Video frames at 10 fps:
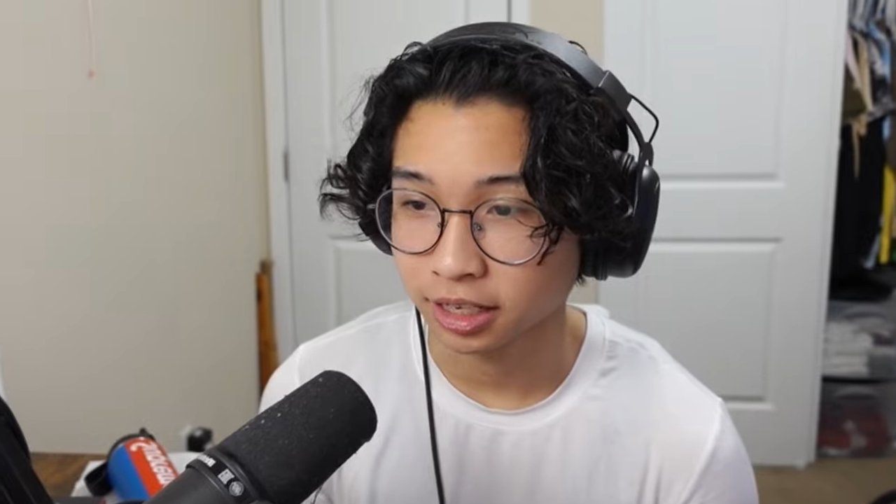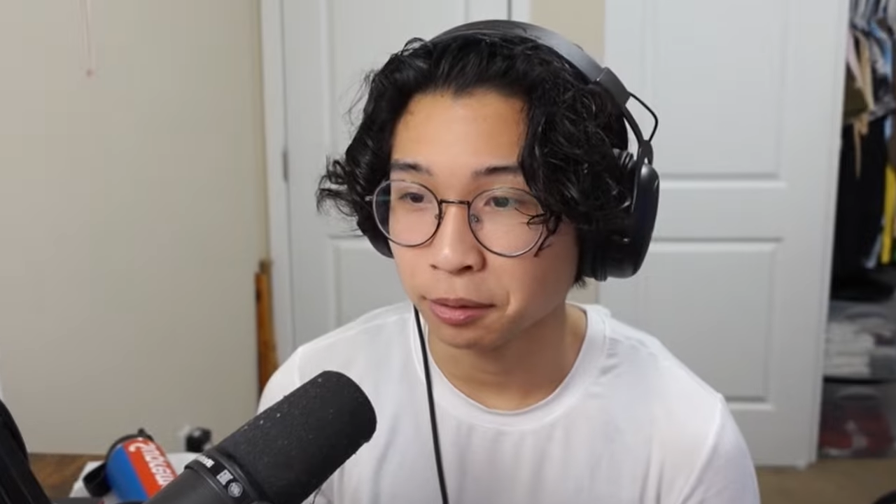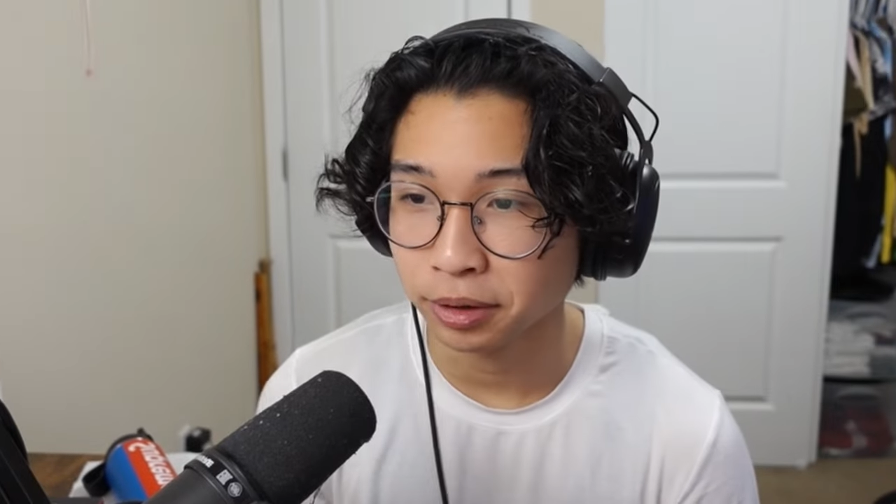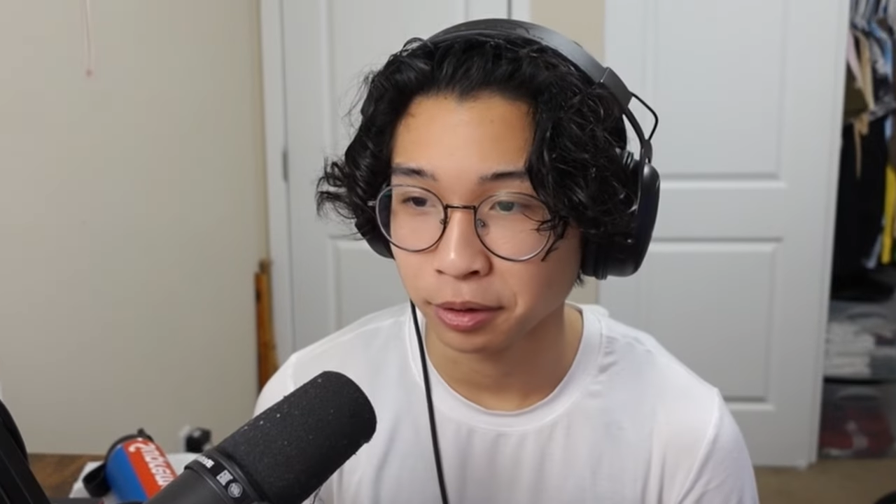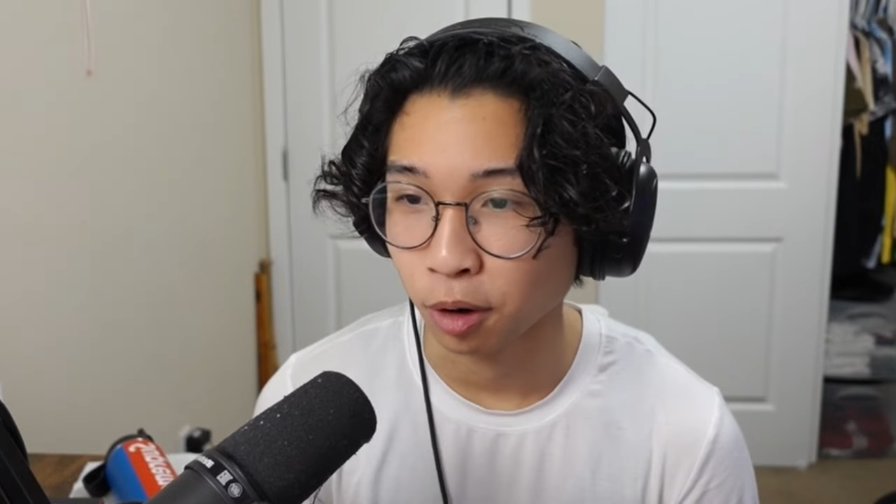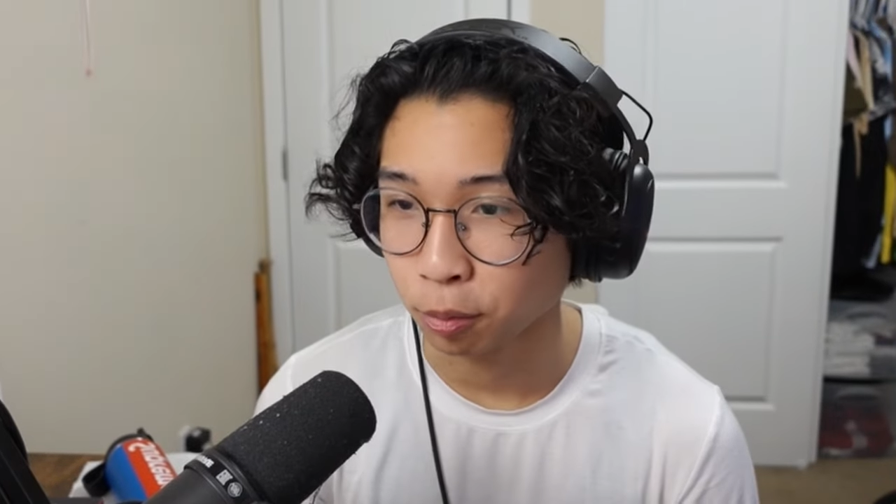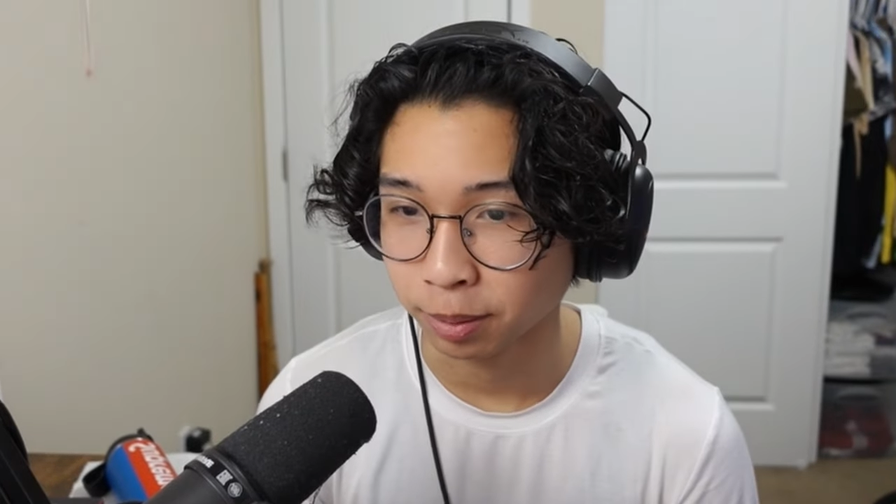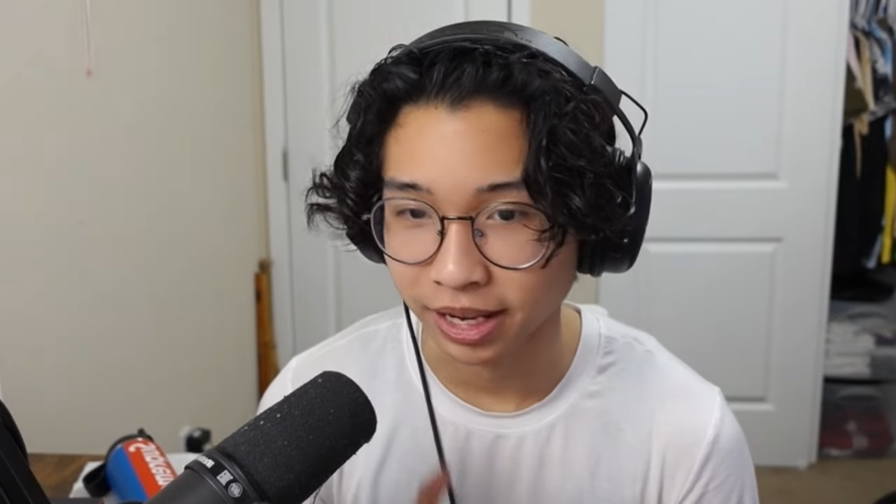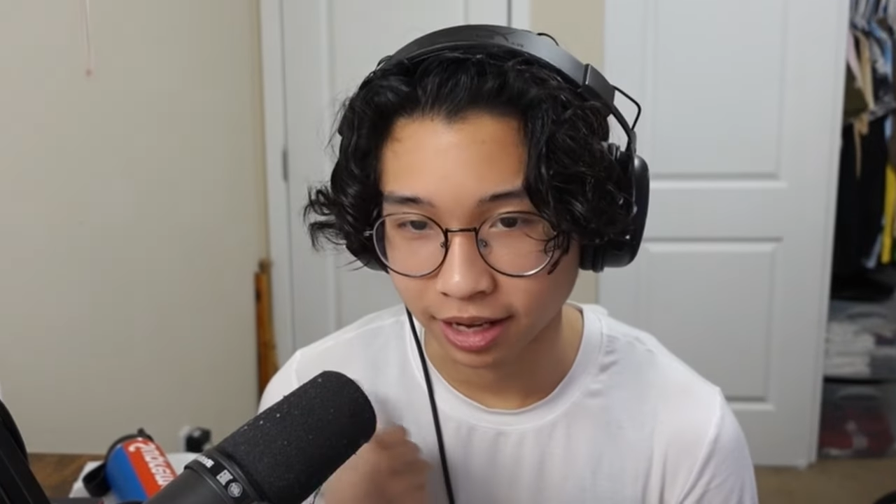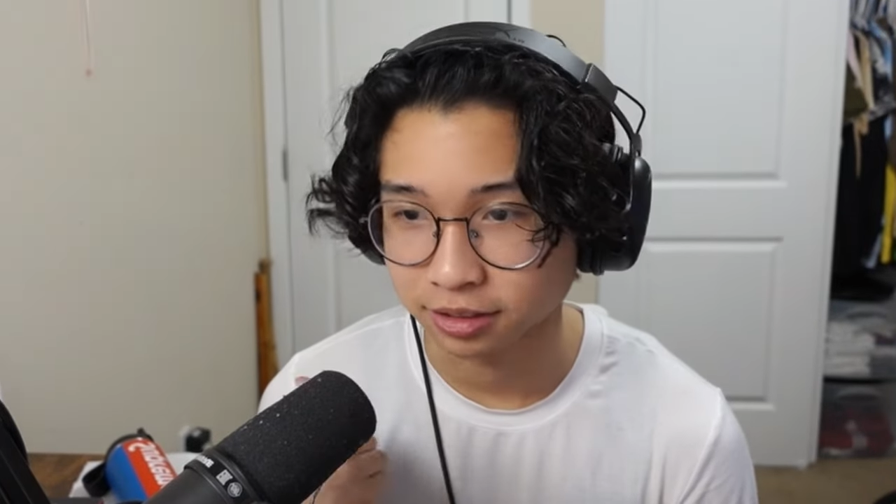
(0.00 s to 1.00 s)
I want to
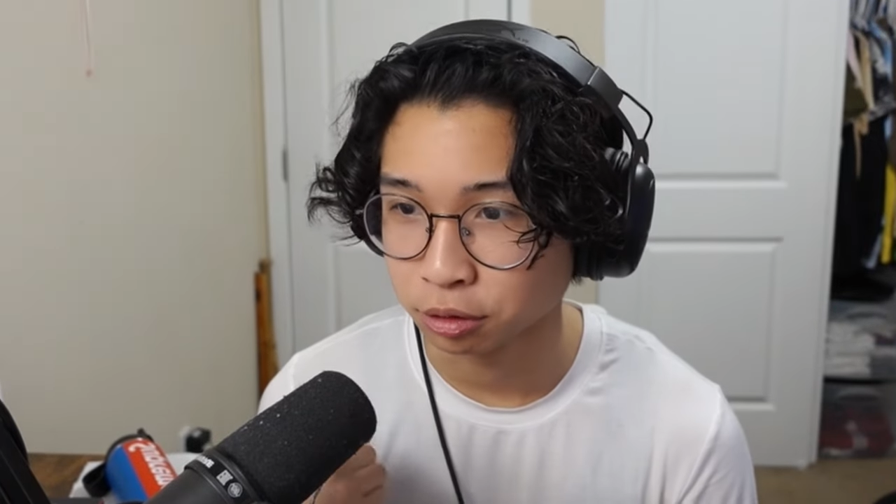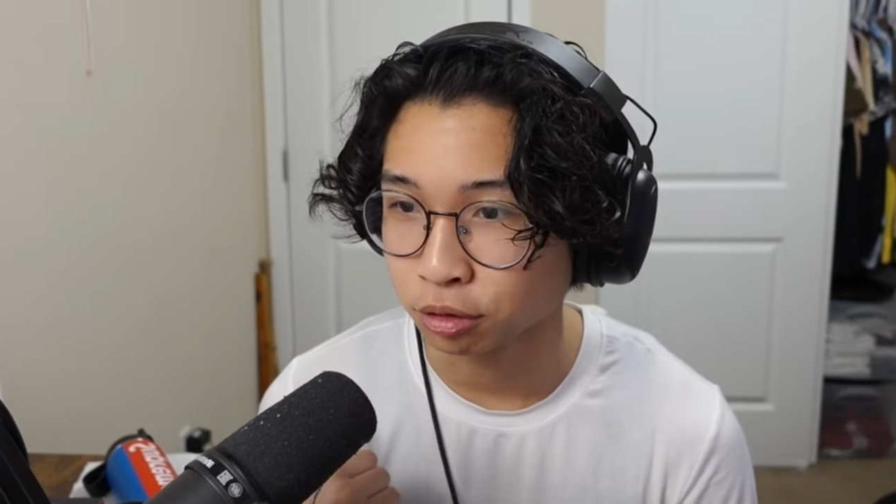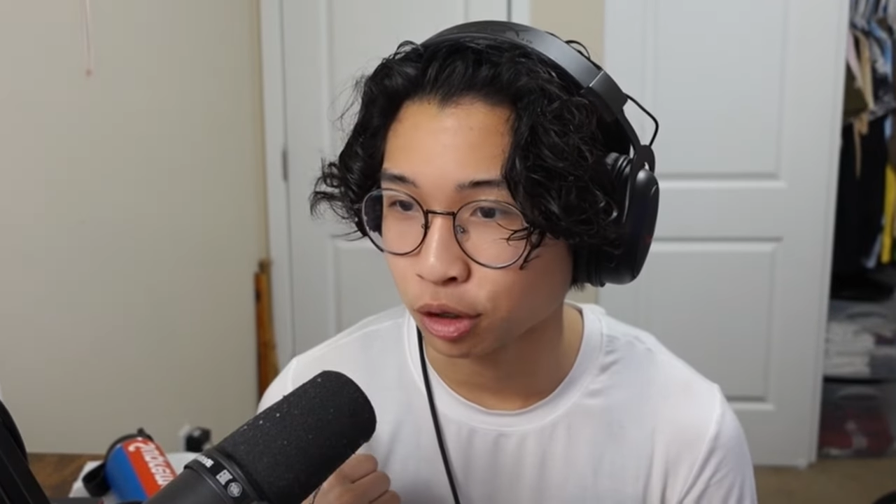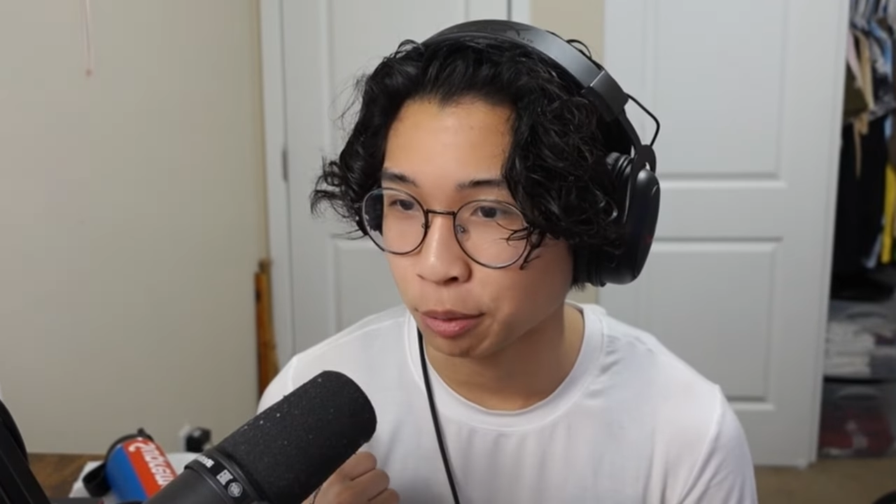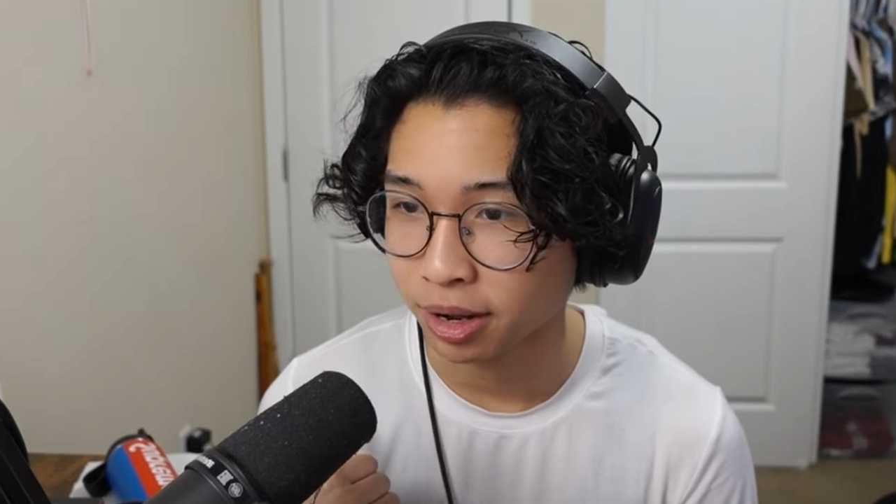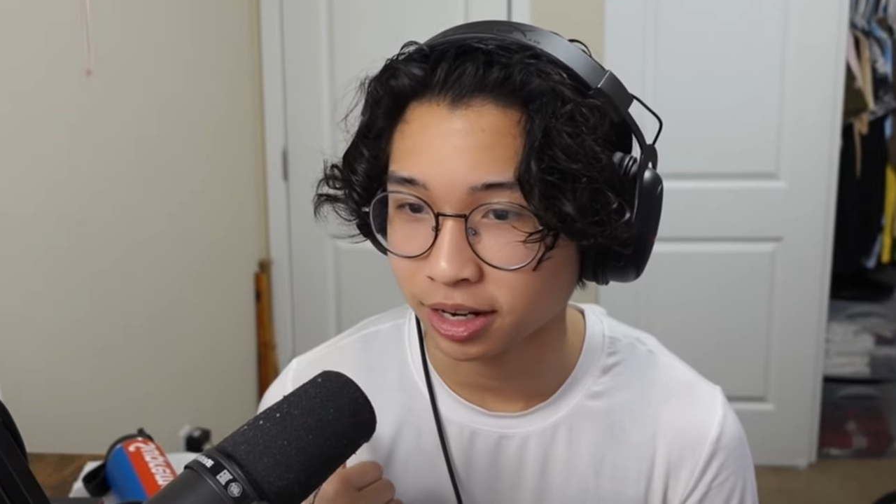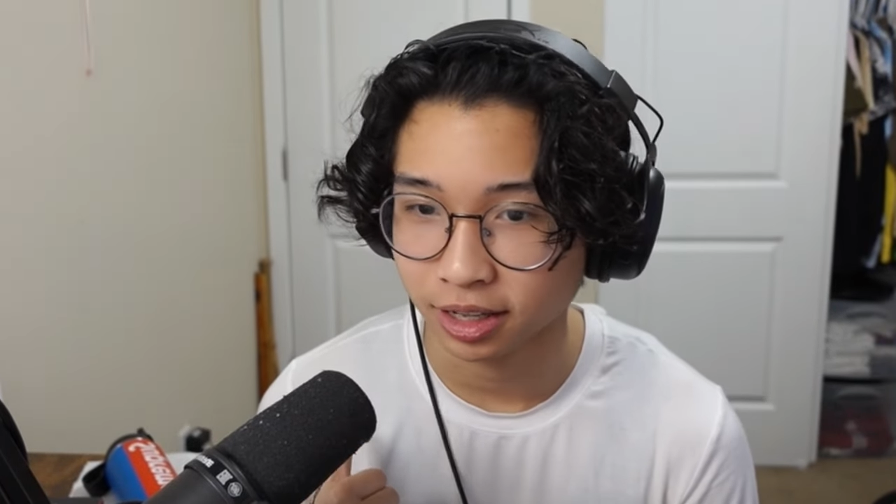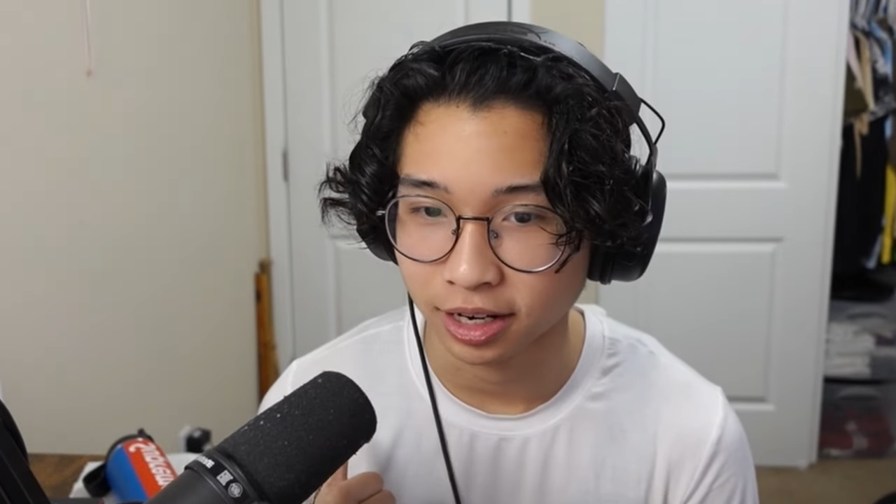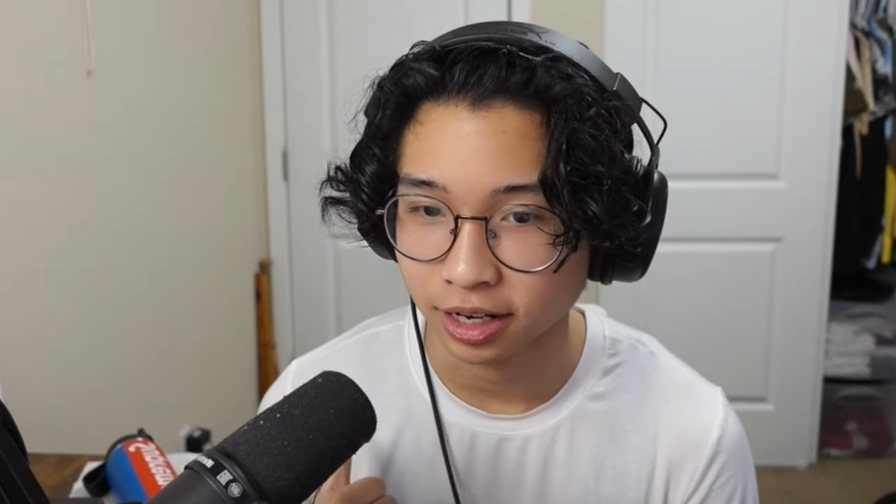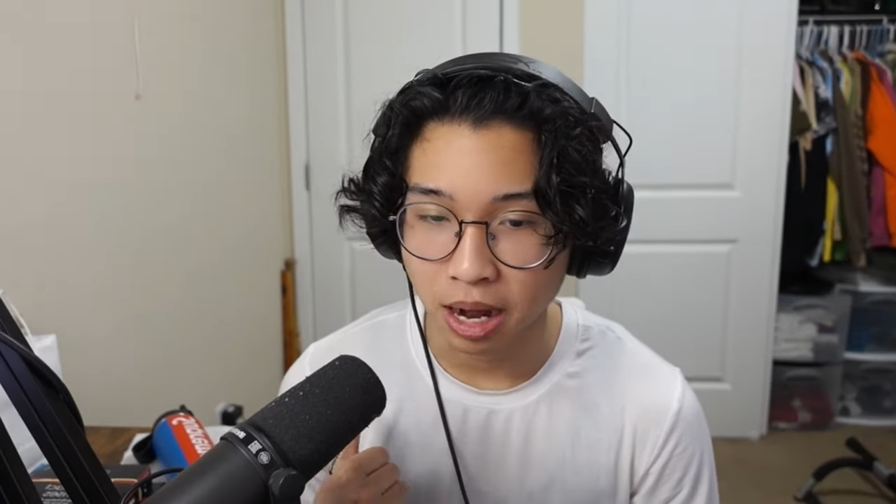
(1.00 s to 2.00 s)
roleplay as Zuko. I'm not gonna lie.